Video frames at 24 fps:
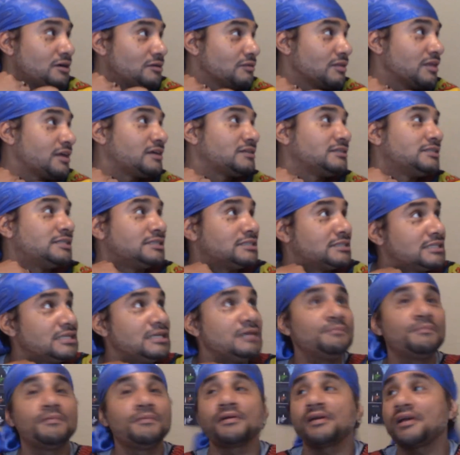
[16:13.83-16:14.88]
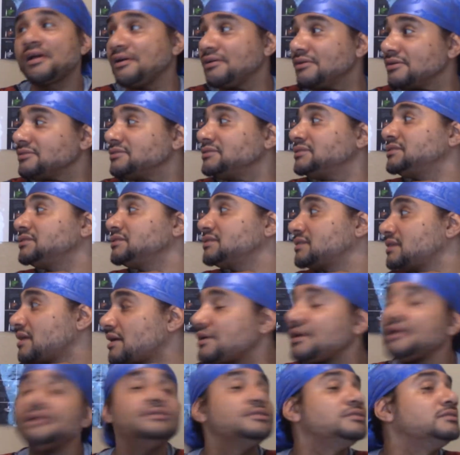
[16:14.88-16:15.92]
let's keep it going. It's
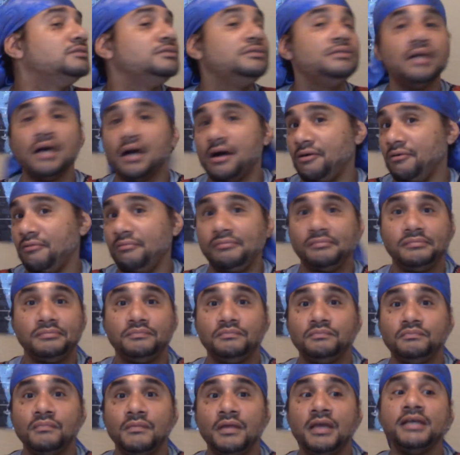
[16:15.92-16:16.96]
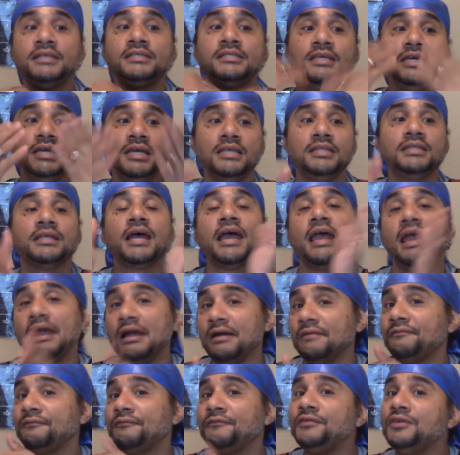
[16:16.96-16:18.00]
like, no, it's either
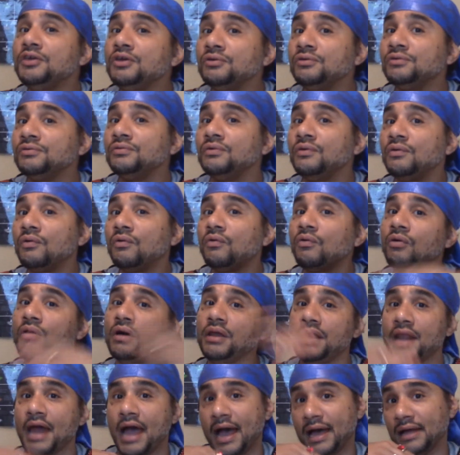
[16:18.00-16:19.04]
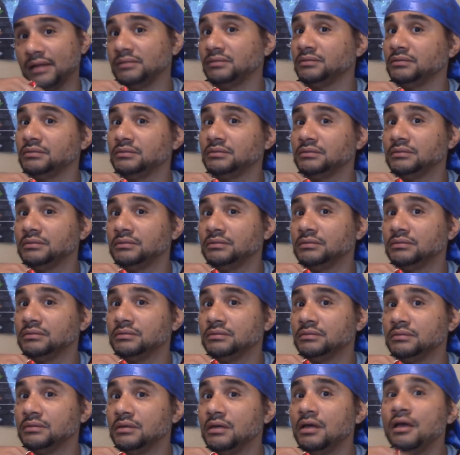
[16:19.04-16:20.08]
F you or not.
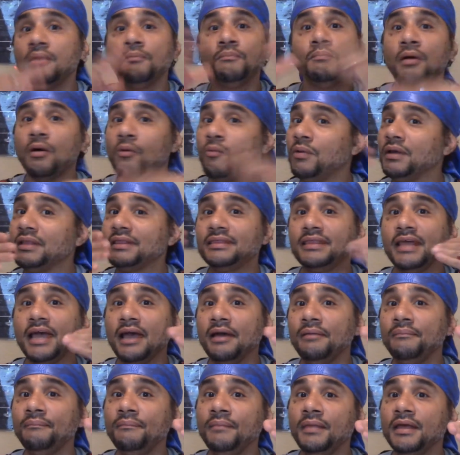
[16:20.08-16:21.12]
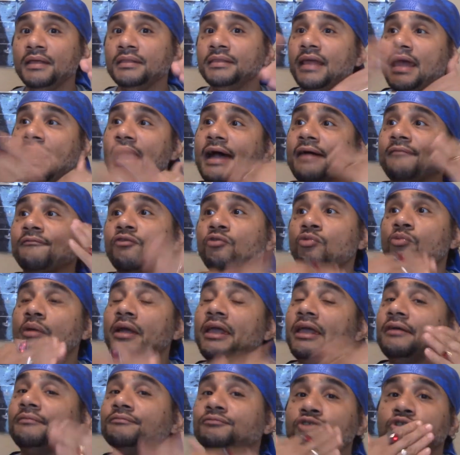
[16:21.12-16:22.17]
But with them, they have a way
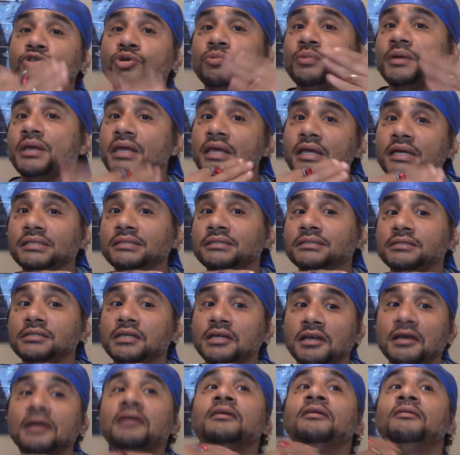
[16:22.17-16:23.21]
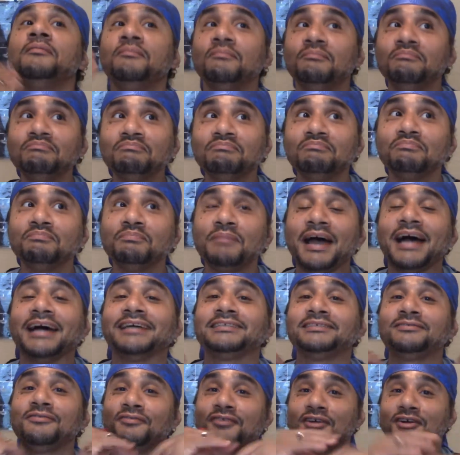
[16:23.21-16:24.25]
of doing it
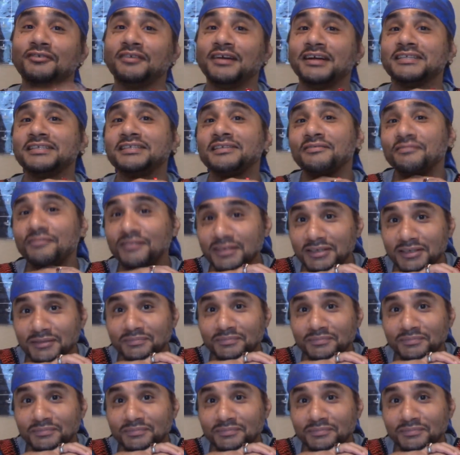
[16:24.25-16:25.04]
passive aggressively.